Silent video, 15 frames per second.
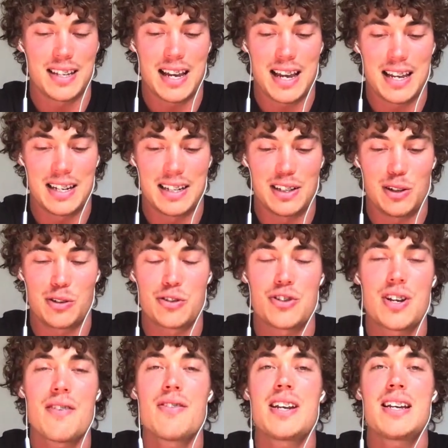and
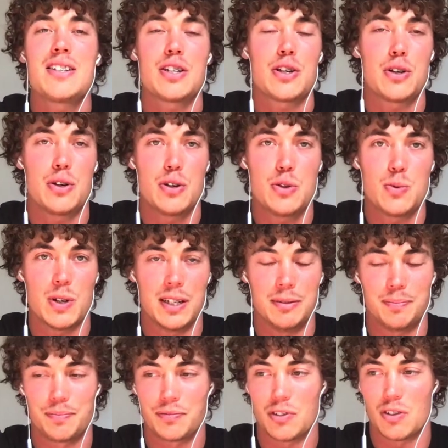longevity is a huge one,
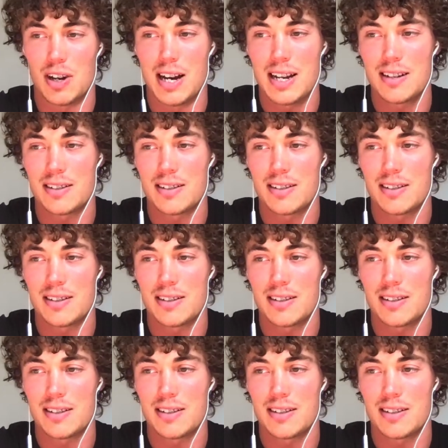right?